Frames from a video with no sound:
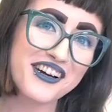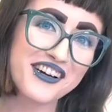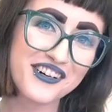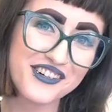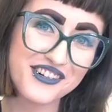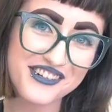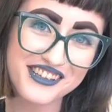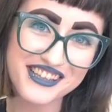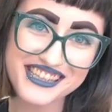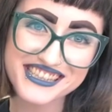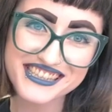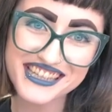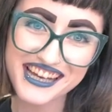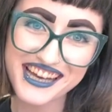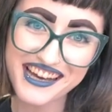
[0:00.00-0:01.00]
cool is
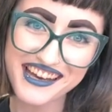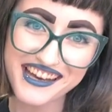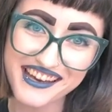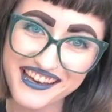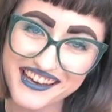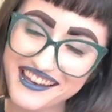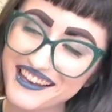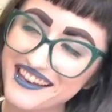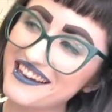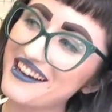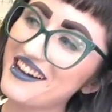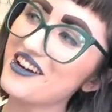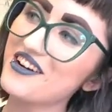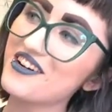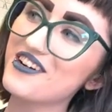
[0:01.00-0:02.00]
that?
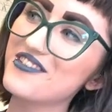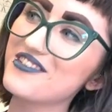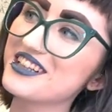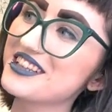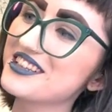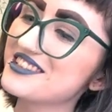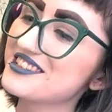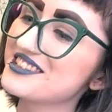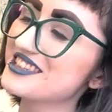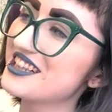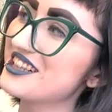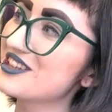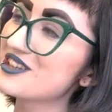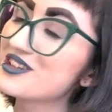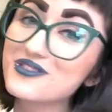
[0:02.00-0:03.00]
Oh my gosh,
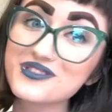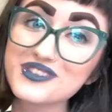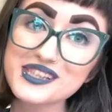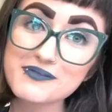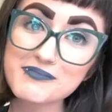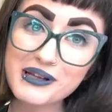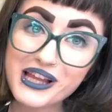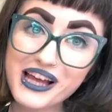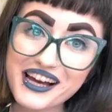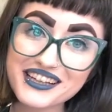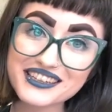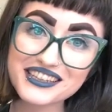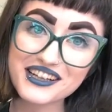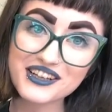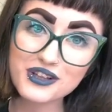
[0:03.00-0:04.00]
I love this
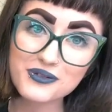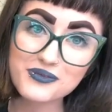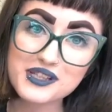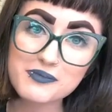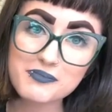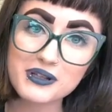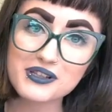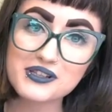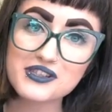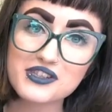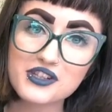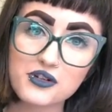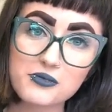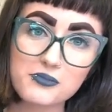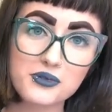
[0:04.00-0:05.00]
plant. I love this plant
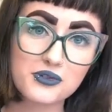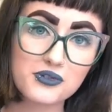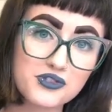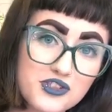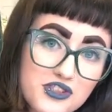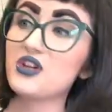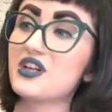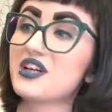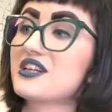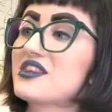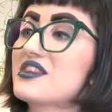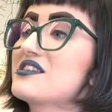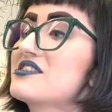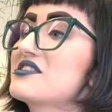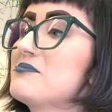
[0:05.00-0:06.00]
so much. Like
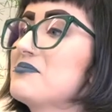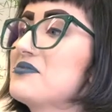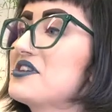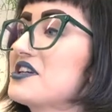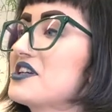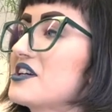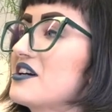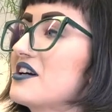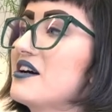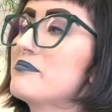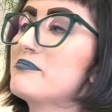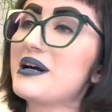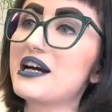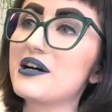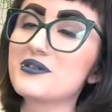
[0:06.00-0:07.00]
there's something
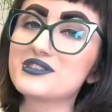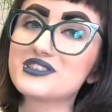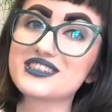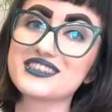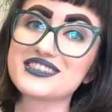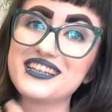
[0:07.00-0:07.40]
about just